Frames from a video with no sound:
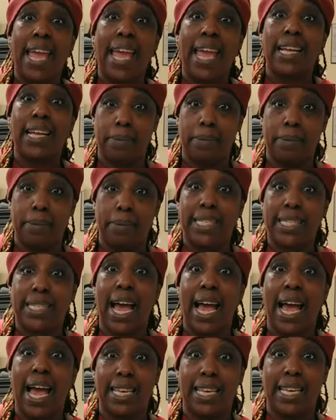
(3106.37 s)
upside
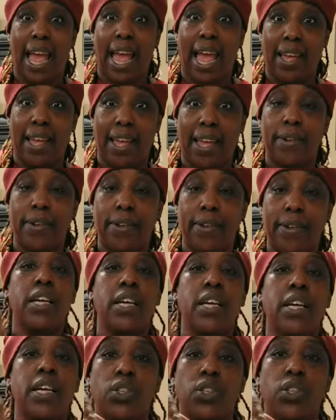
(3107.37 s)
down. So
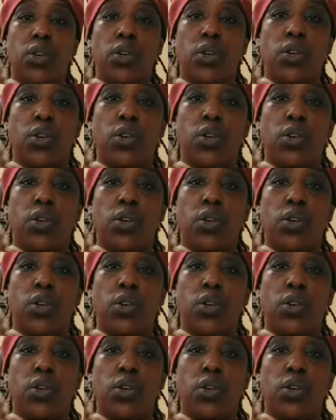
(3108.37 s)
it's going to be